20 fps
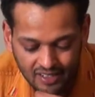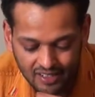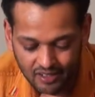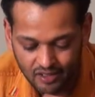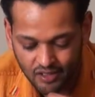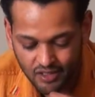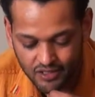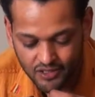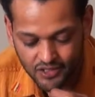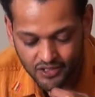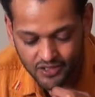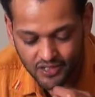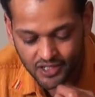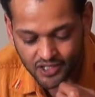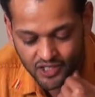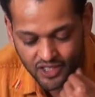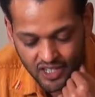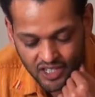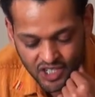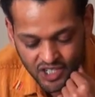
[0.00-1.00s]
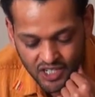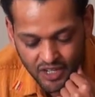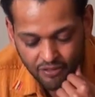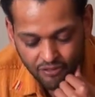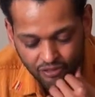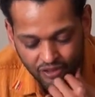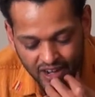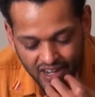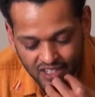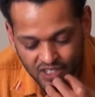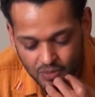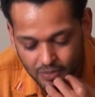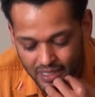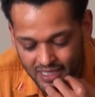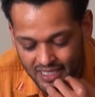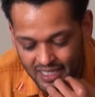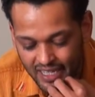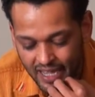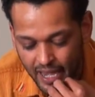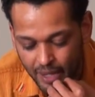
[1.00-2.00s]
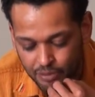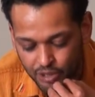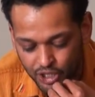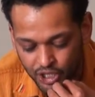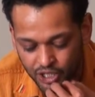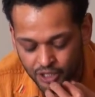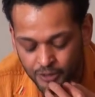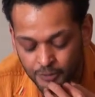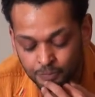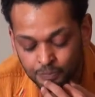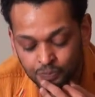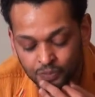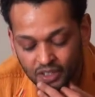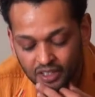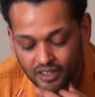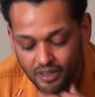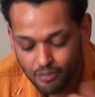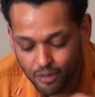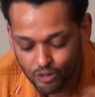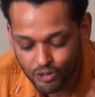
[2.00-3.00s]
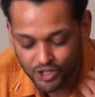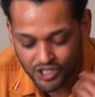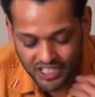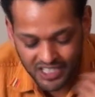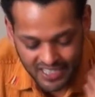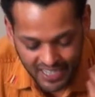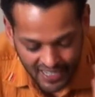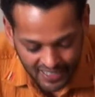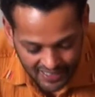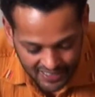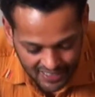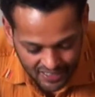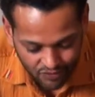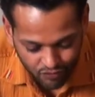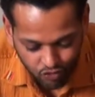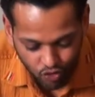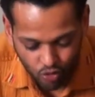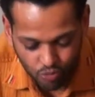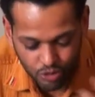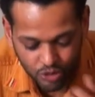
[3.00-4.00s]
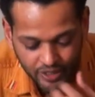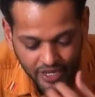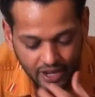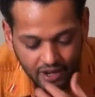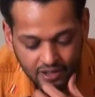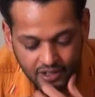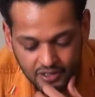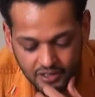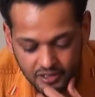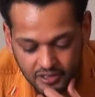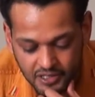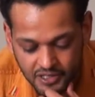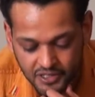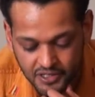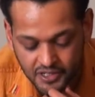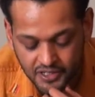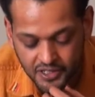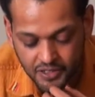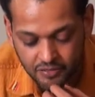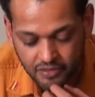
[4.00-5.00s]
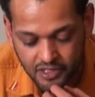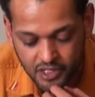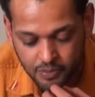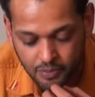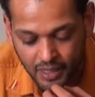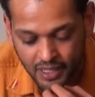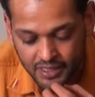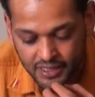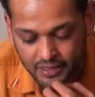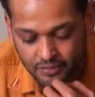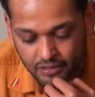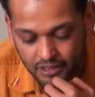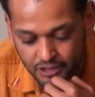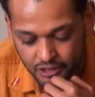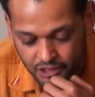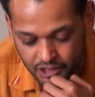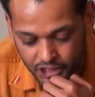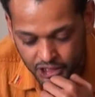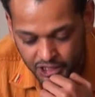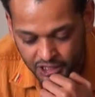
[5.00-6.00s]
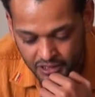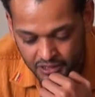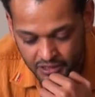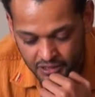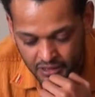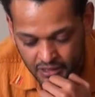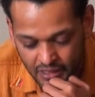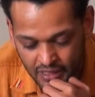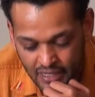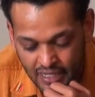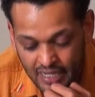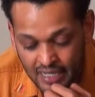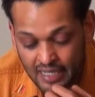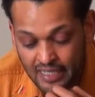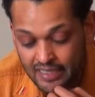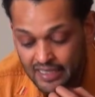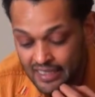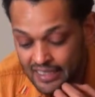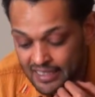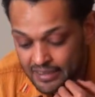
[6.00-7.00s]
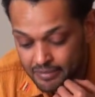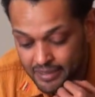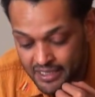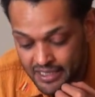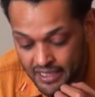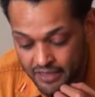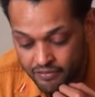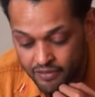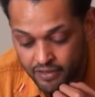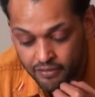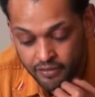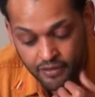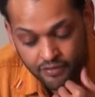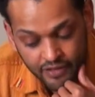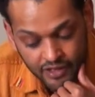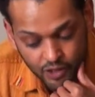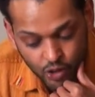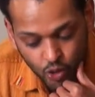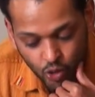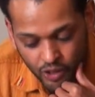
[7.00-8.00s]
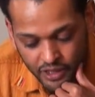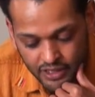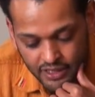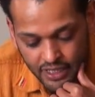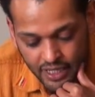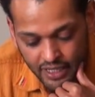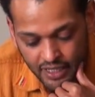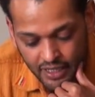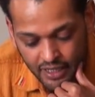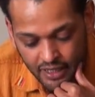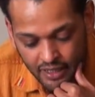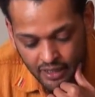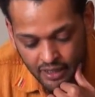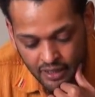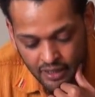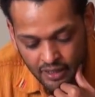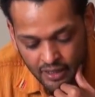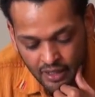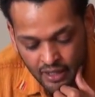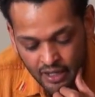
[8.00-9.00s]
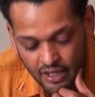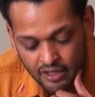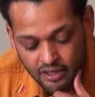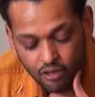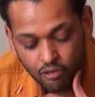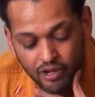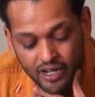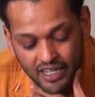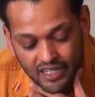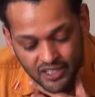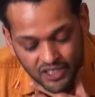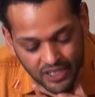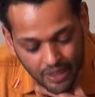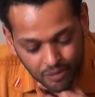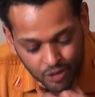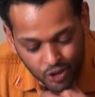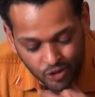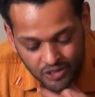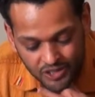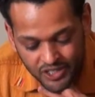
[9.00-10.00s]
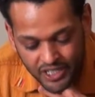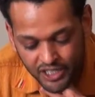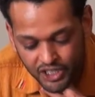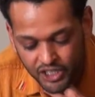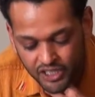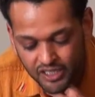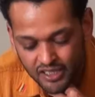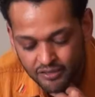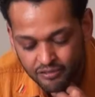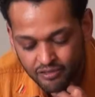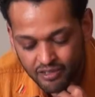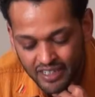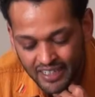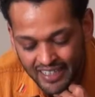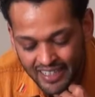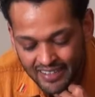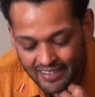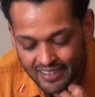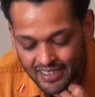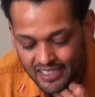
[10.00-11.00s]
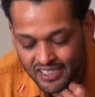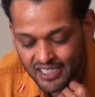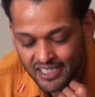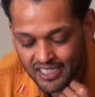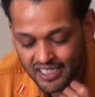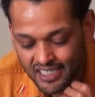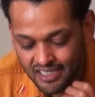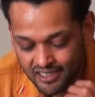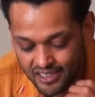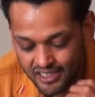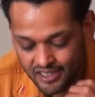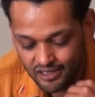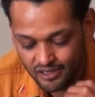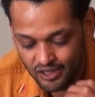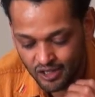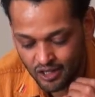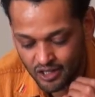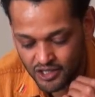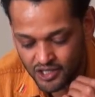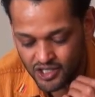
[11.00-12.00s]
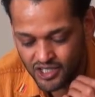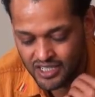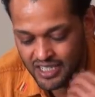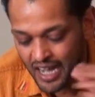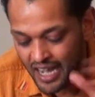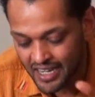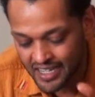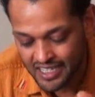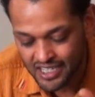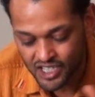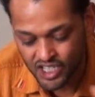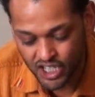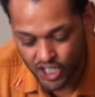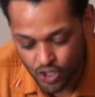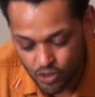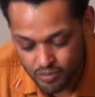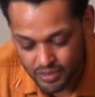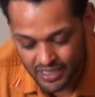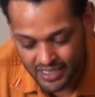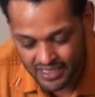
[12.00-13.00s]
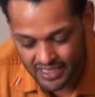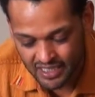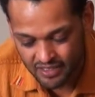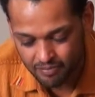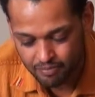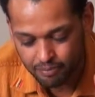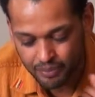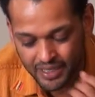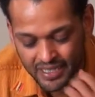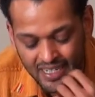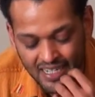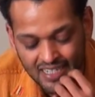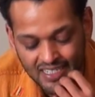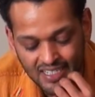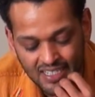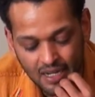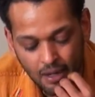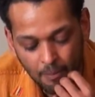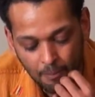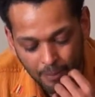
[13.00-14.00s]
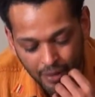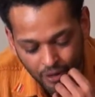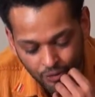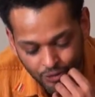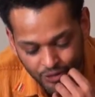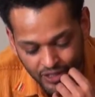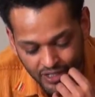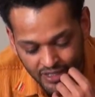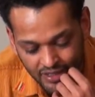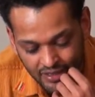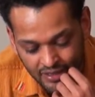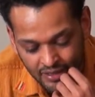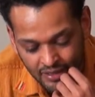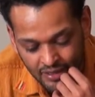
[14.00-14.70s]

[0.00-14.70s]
loss is thus a phrase meant to capture the most salient formal characteristics of this body of literature, the leitmotif of inventory-taking, the reconceptualization of relentless serial losses not as cumulative but as compounding,